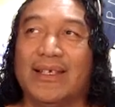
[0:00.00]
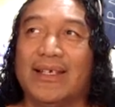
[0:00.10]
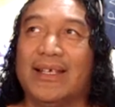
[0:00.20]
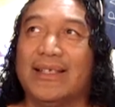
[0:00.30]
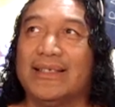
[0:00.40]

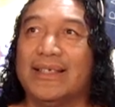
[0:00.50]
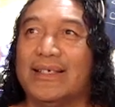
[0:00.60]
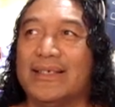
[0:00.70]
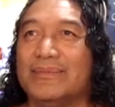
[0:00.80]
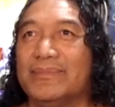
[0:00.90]
and
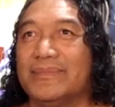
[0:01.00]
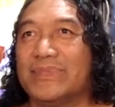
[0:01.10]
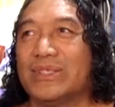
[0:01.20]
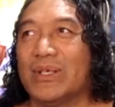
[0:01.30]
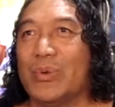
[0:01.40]

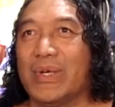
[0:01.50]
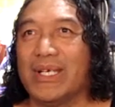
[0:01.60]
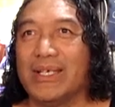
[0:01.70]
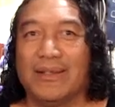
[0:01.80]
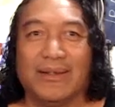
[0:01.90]
so
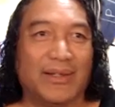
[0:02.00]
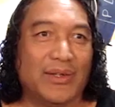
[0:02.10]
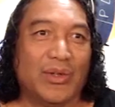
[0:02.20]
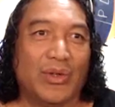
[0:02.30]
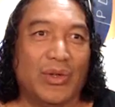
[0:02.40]
we
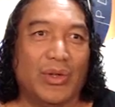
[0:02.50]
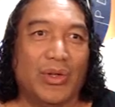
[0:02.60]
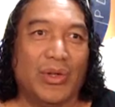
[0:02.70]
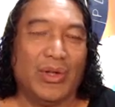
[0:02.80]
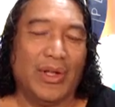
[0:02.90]

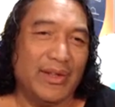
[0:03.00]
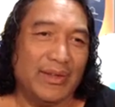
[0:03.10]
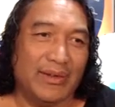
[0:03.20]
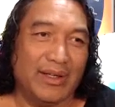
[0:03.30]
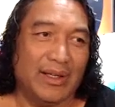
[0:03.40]

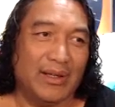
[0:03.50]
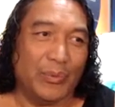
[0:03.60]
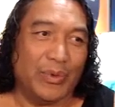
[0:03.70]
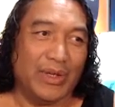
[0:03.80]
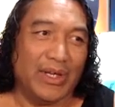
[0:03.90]

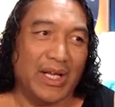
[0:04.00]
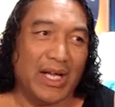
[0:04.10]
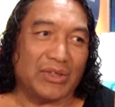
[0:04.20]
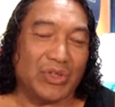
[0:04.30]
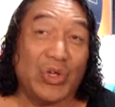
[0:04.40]
are
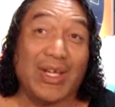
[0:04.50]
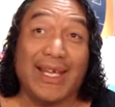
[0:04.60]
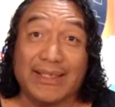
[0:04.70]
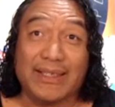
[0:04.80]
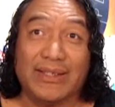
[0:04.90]

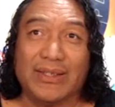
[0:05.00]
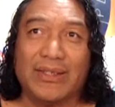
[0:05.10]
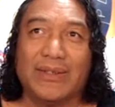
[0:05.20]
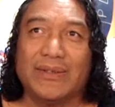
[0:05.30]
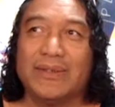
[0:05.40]
connected.
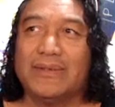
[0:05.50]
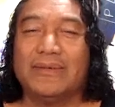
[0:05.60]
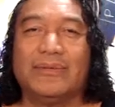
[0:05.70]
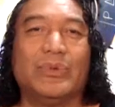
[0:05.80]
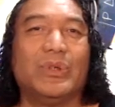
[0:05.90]

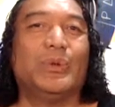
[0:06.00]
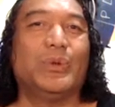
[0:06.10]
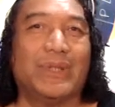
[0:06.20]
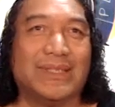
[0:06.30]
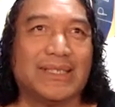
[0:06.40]
We are
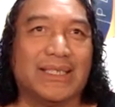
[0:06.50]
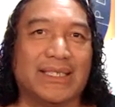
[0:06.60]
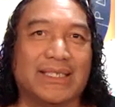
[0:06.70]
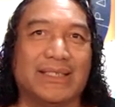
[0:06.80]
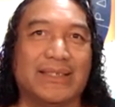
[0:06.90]
always
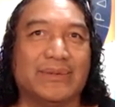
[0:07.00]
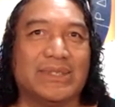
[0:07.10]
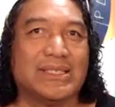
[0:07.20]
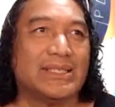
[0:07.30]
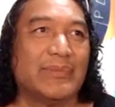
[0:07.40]
connected.
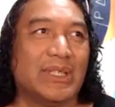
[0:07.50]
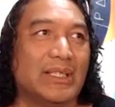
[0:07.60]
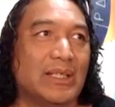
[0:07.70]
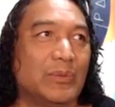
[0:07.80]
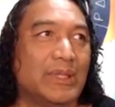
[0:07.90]
It's something
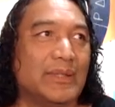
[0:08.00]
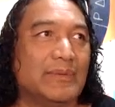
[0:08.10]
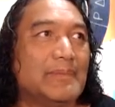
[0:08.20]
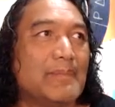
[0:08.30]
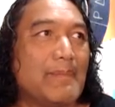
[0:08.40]
that
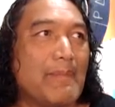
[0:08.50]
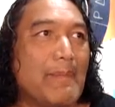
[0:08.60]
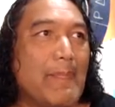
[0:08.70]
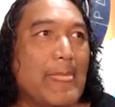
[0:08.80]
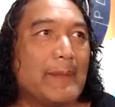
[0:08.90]

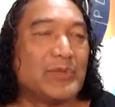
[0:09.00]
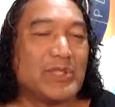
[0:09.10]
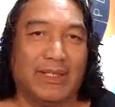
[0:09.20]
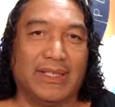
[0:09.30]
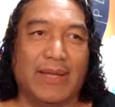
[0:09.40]
it's
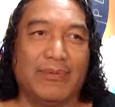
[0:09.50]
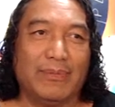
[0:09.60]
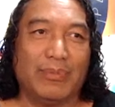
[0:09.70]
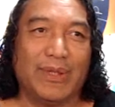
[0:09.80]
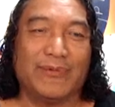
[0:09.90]
like having
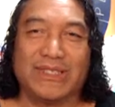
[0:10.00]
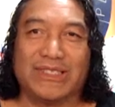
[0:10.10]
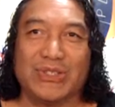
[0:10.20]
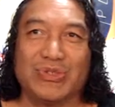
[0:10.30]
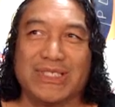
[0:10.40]
breakfast. I
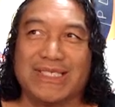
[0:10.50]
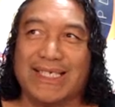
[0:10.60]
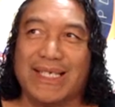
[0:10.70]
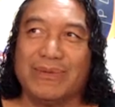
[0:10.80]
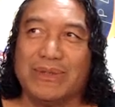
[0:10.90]
used to
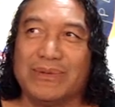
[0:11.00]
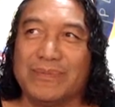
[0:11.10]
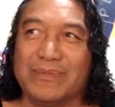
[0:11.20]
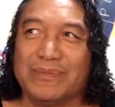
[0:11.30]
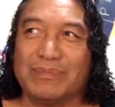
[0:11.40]
say
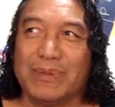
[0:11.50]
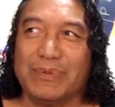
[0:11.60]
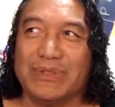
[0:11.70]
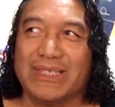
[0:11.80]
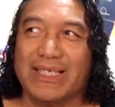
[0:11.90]
when people
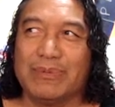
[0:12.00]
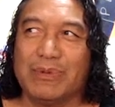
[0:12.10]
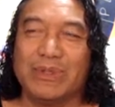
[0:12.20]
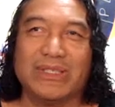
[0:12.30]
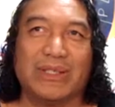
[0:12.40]
used to ask me,
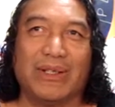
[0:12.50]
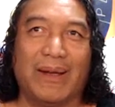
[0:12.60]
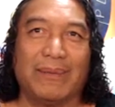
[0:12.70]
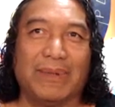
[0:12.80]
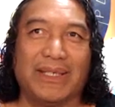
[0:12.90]
what's it
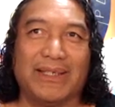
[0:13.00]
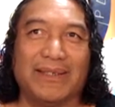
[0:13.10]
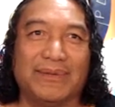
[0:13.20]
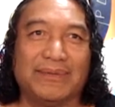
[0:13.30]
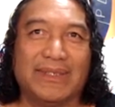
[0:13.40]
like
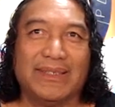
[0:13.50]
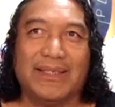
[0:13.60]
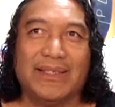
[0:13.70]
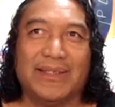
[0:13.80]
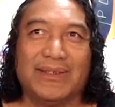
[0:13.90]
being,
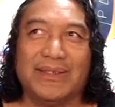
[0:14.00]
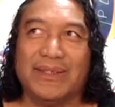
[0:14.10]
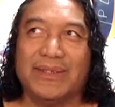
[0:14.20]
do